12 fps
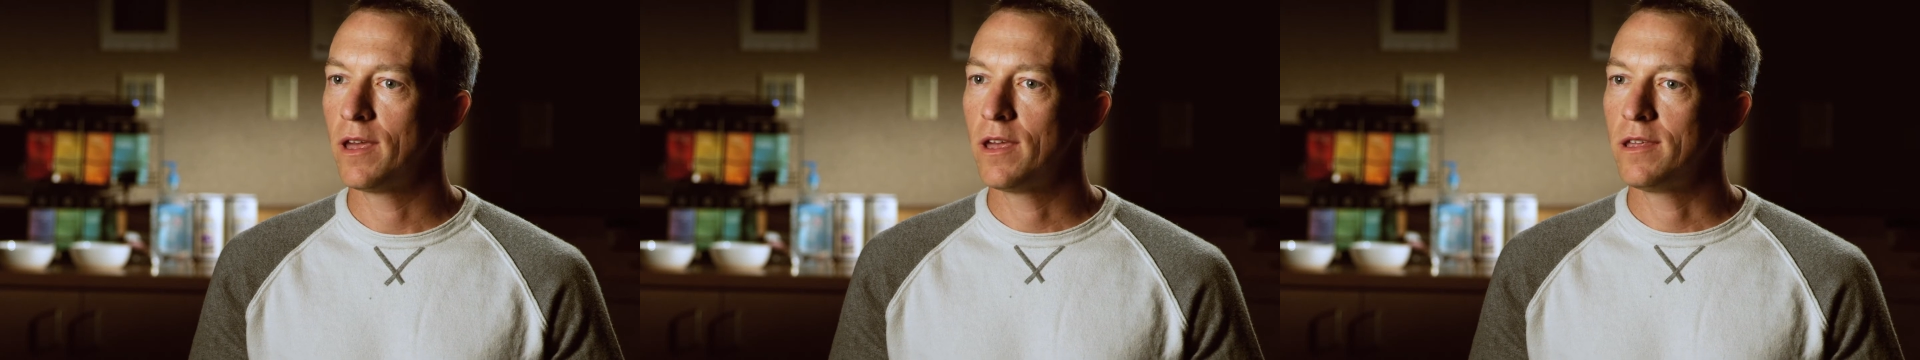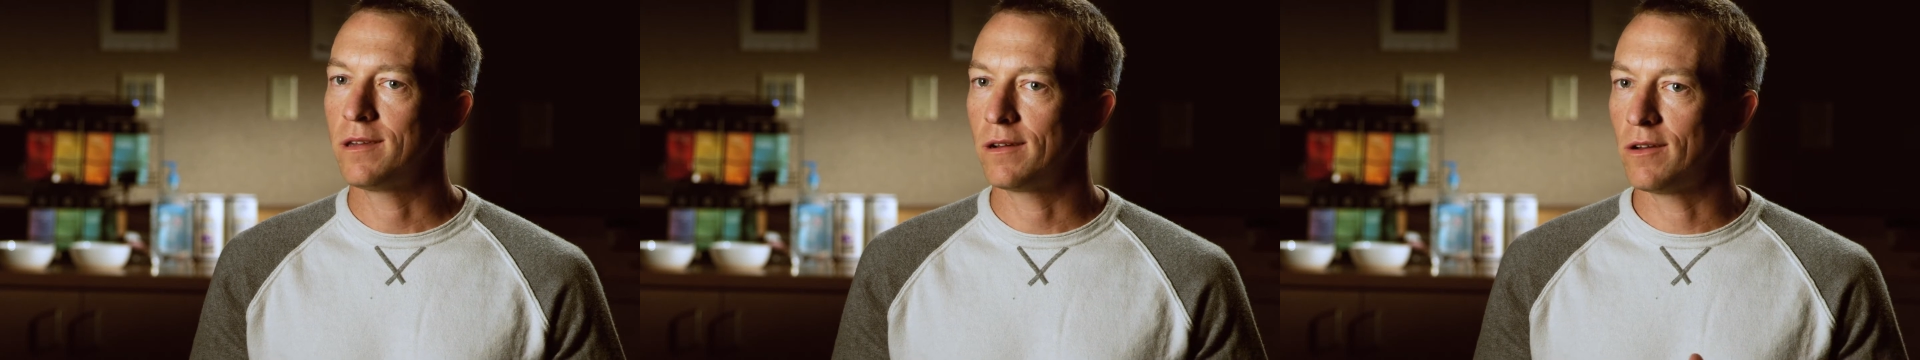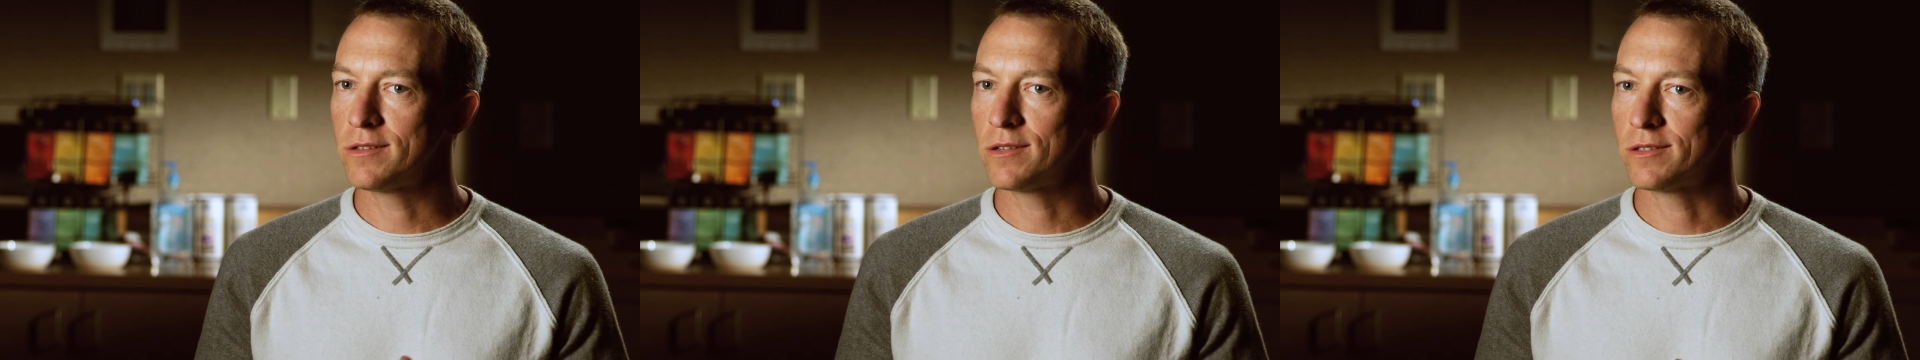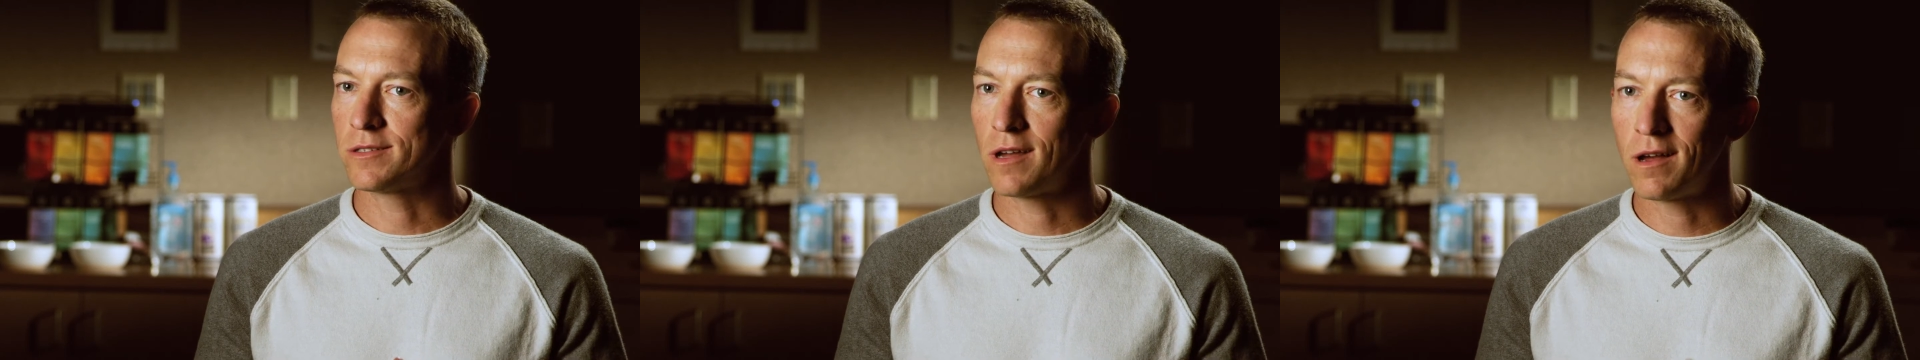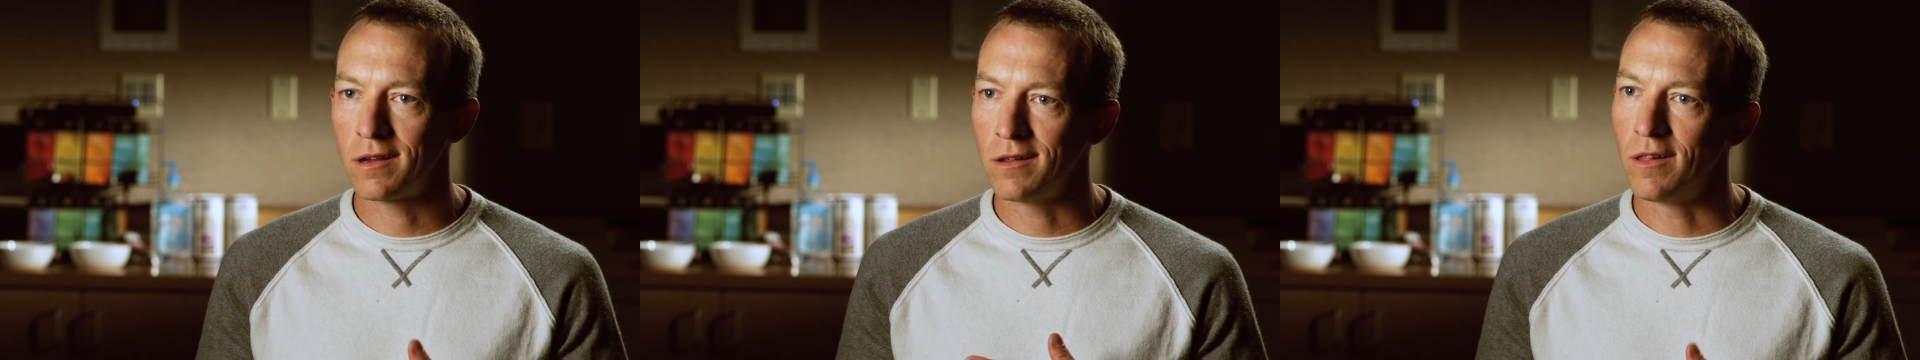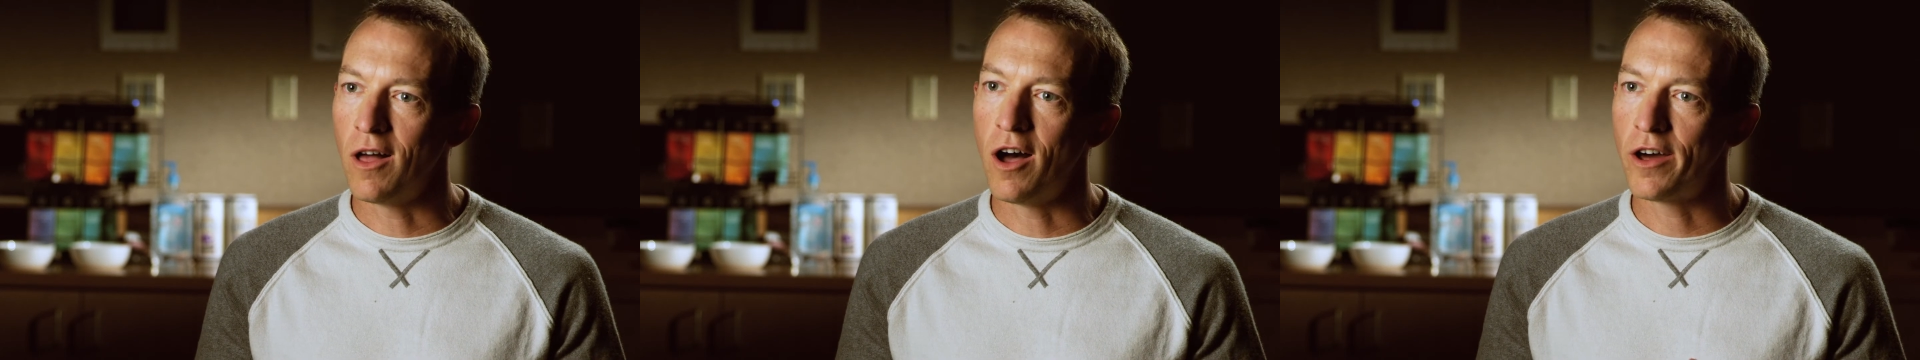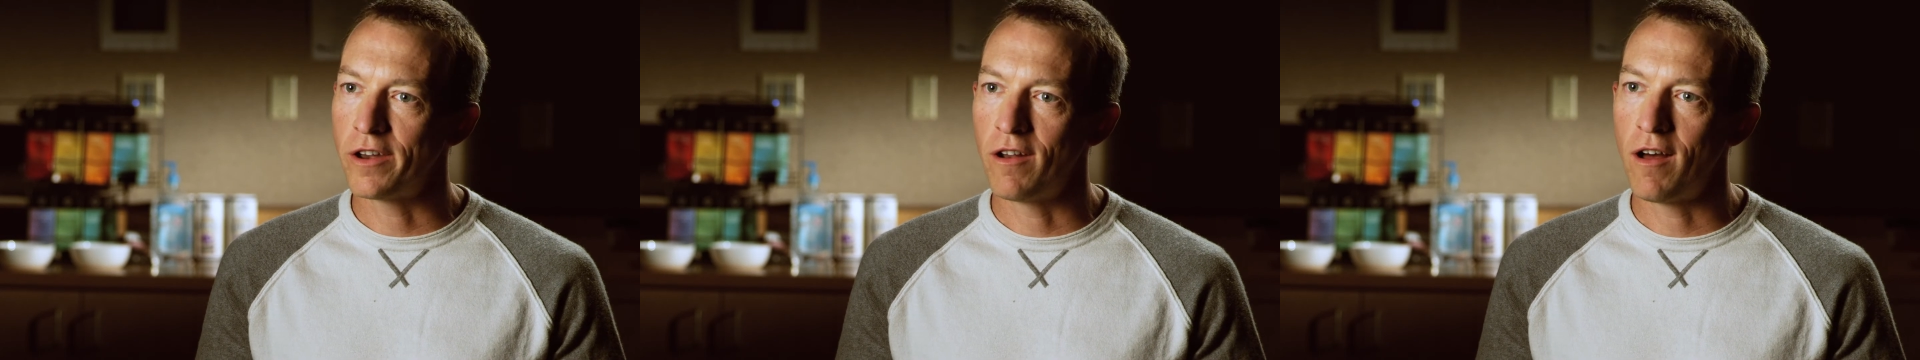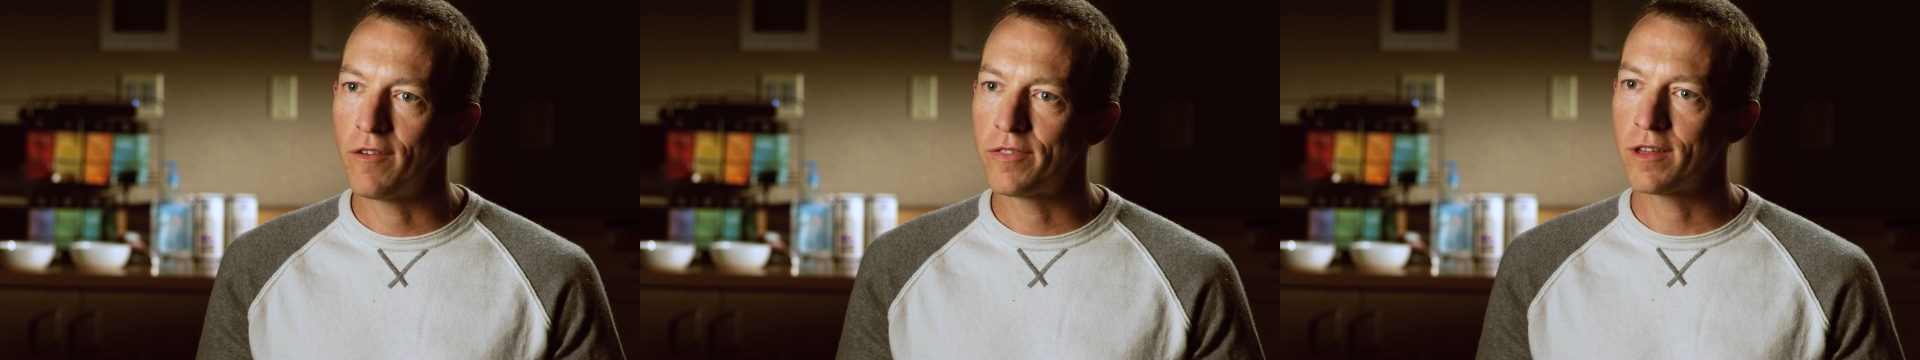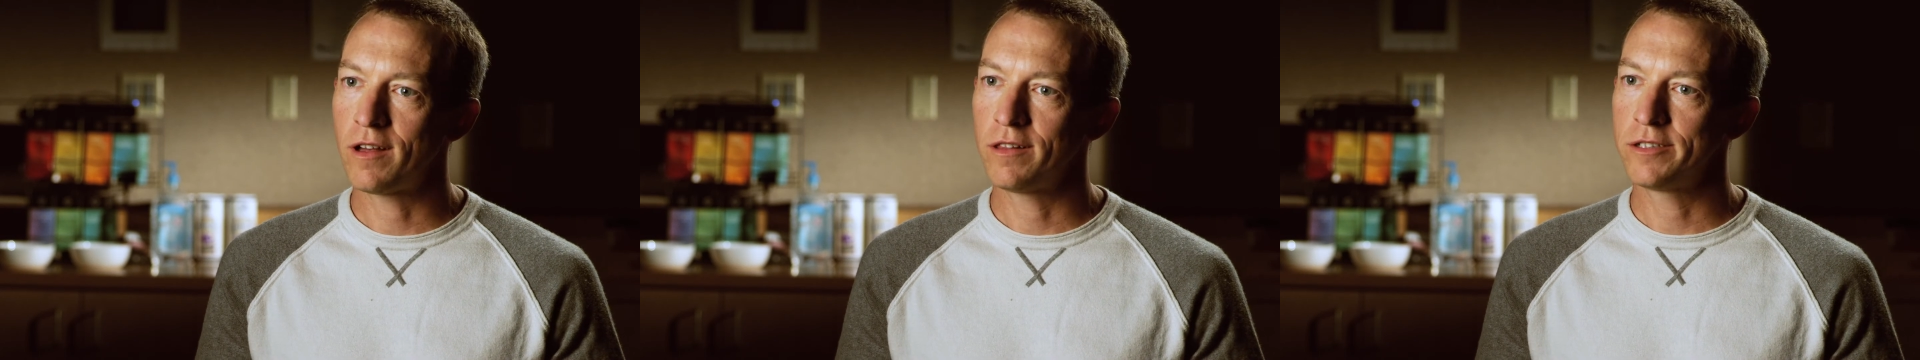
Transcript: You can also toggle on and off the color